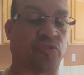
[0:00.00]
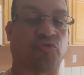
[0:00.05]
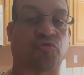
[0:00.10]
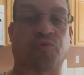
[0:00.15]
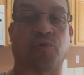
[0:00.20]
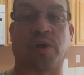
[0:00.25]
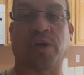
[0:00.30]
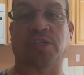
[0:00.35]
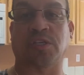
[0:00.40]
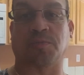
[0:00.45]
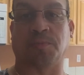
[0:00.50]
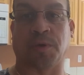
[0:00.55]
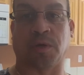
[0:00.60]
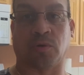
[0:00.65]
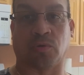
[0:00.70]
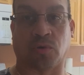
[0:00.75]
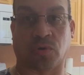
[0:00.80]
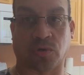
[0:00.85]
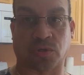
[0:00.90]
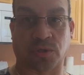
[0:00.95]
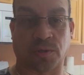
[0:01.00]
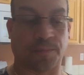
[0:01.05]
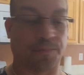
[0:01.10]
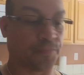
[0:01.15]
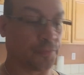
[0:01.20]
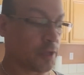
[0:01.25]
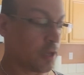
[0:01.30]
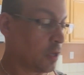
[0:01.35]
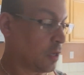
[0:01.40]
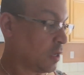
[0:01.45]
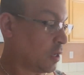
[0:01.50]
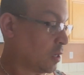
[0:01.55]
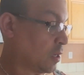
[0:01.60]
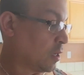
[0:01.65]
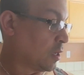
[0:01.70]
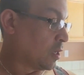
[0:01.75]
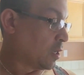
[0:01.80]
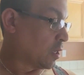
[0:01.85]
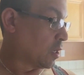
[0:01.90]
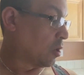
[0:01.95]
and trace minerals.
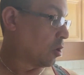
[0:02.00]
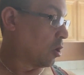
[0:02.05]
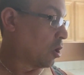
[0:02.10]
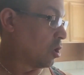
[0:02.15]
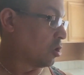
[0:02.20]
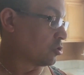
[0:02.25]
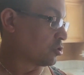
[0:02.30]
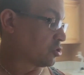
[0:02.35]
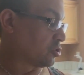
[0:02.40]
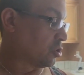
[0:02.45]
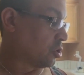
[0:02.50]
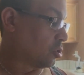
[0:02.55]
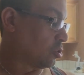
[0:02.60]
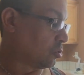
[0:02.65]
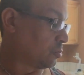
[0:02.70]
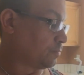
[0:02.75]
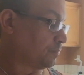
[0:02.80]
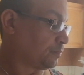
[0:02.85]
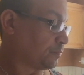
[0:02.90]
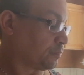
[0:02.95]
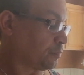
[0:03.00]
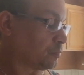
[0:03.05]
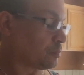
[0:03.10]
Also,